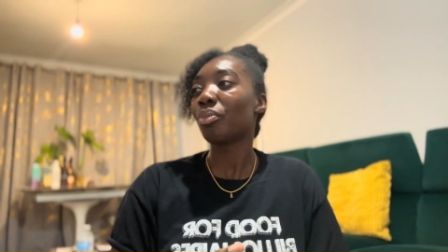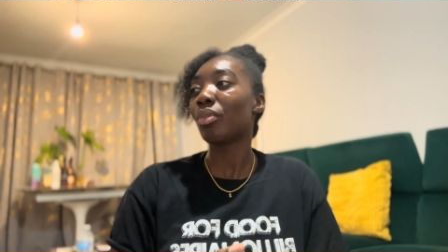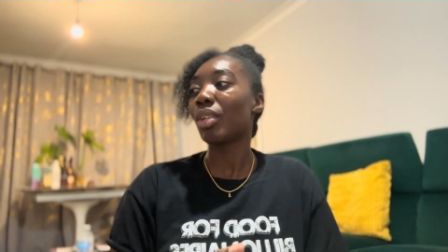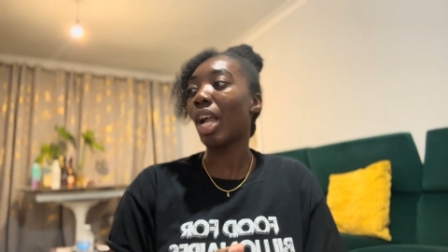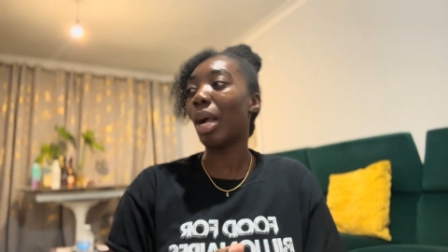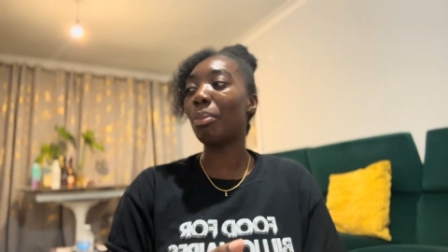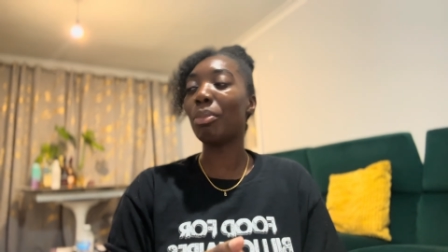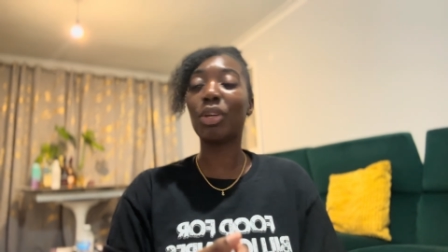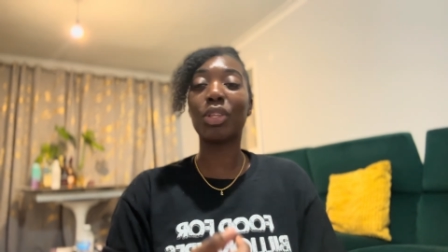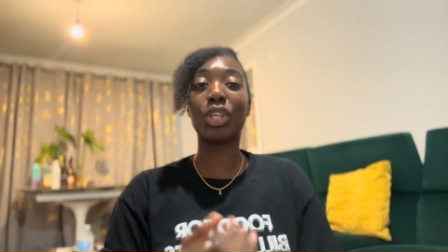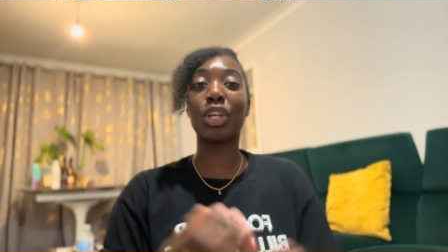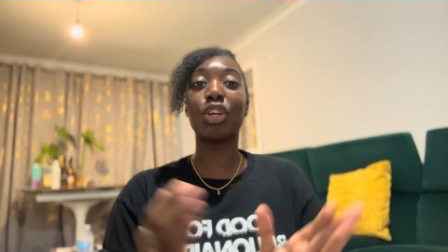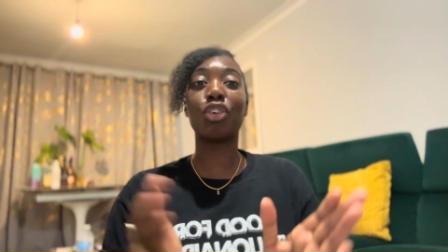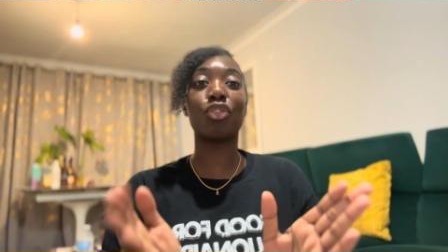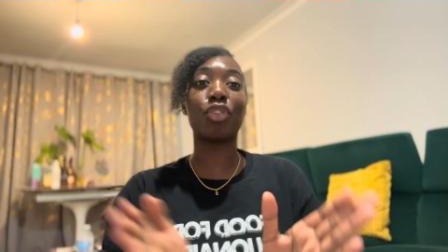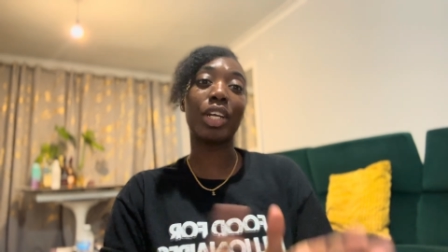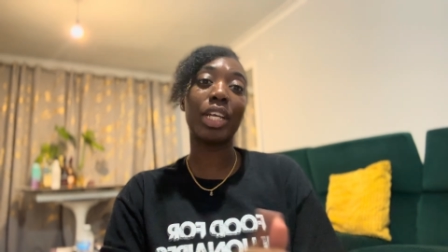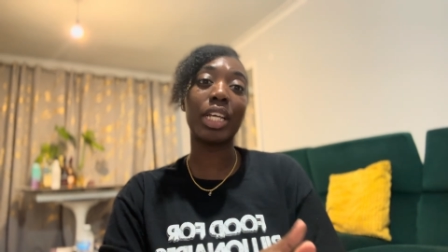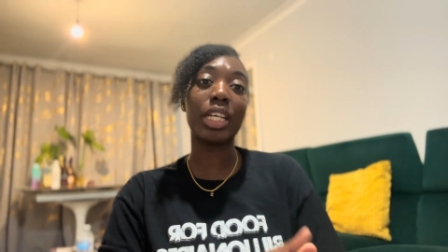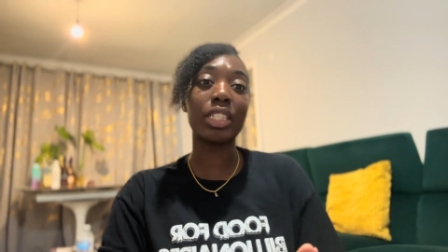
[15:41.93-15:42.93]
I'm not the
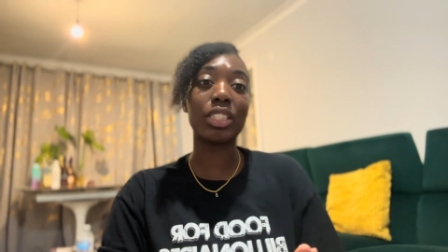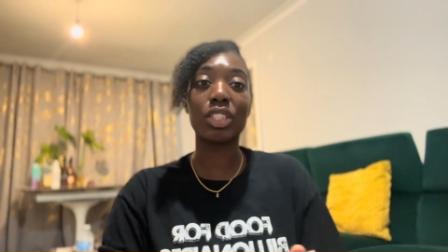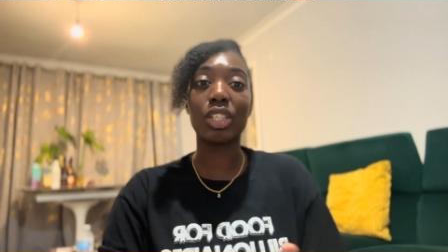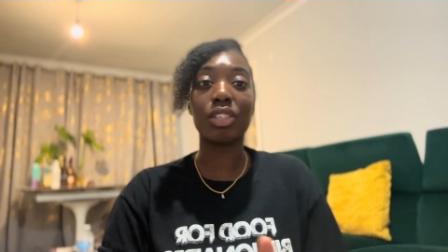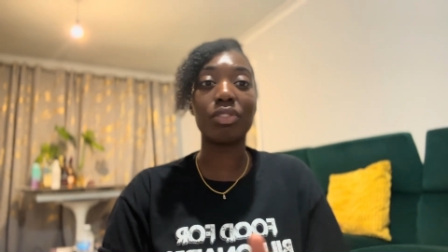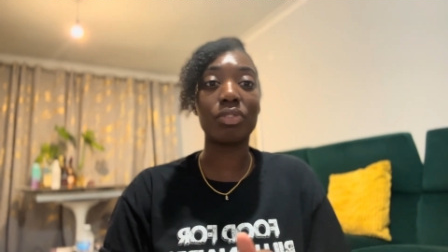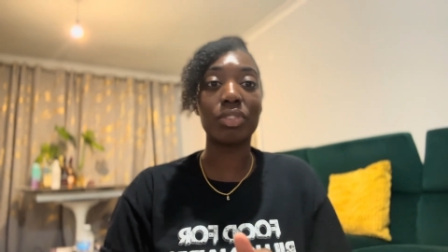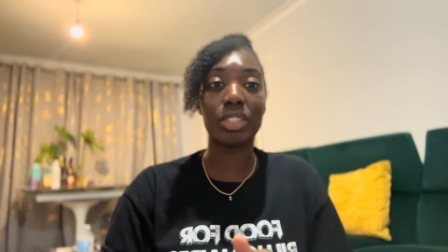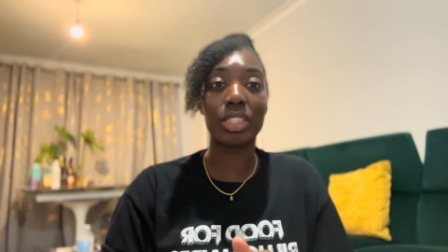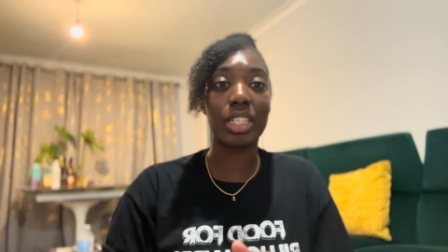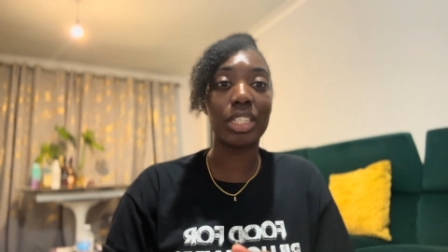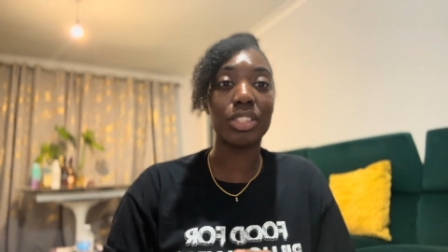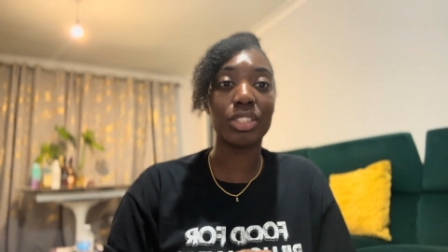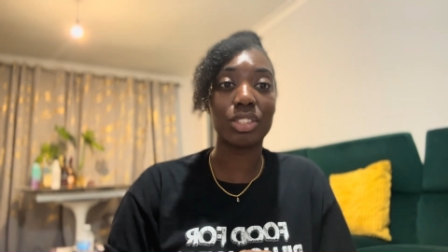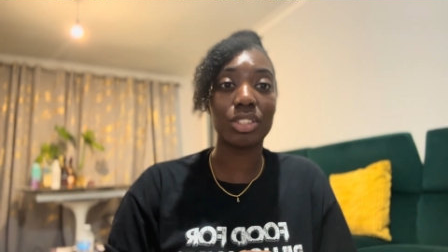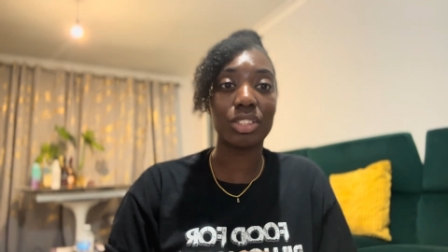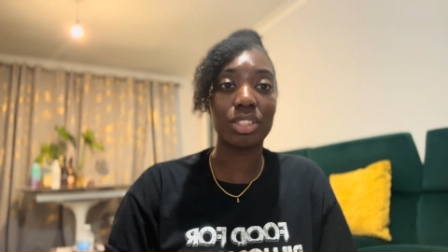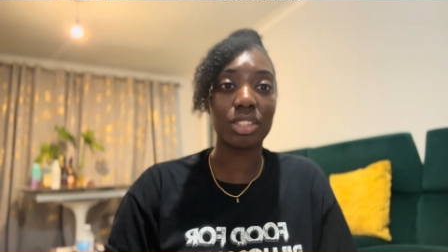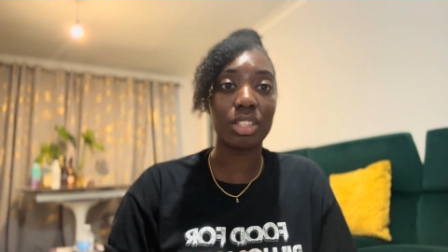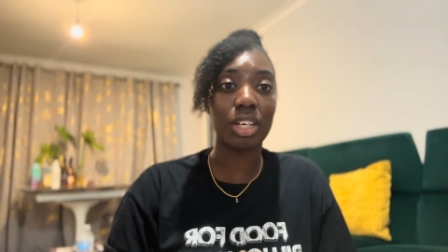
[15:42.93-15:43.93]
greatest
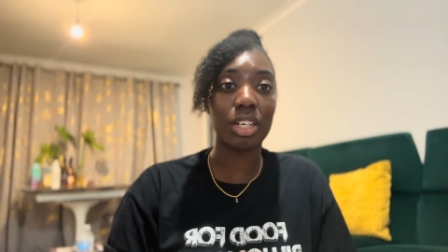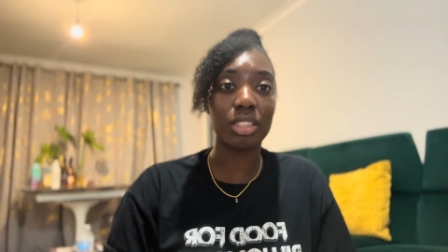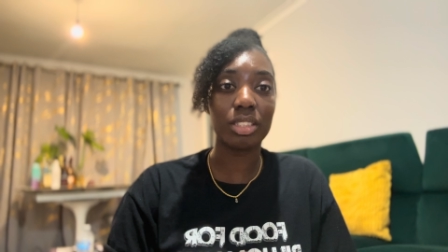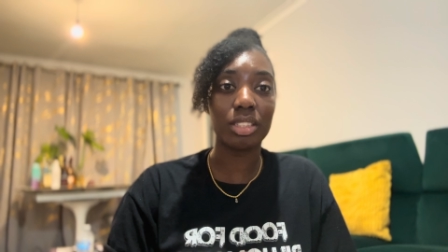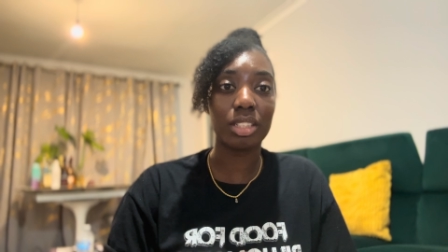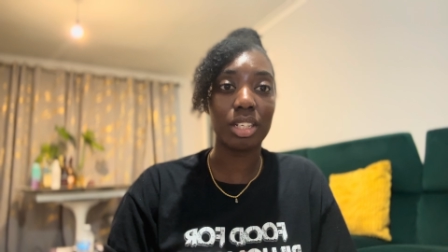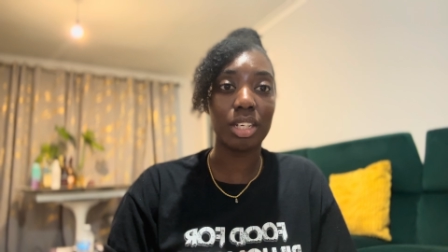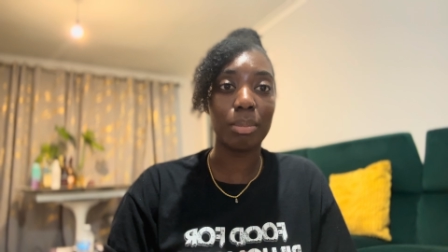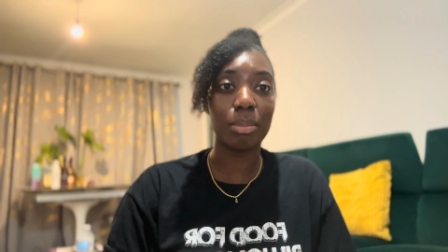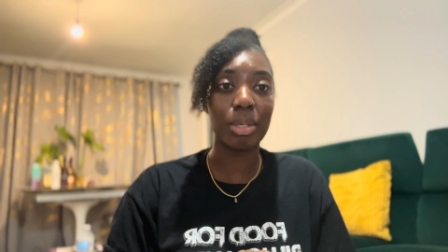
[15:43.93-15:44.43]
conversation starter,